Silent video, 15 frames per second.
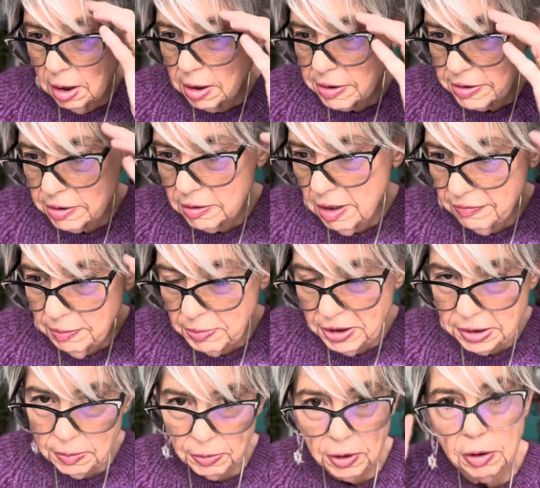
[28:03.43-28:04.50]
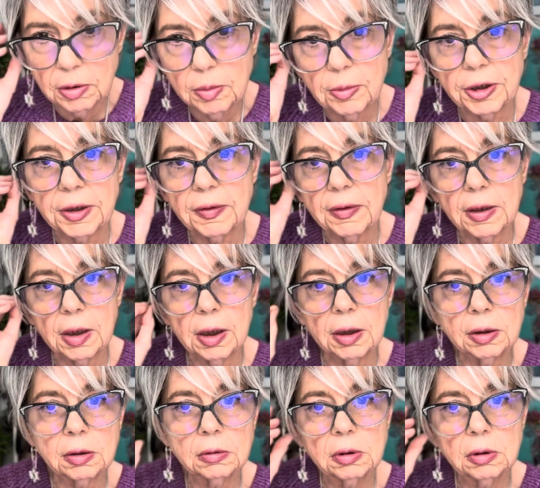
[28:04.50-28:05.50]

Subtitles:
Still haven't picked up a comb or anything yet.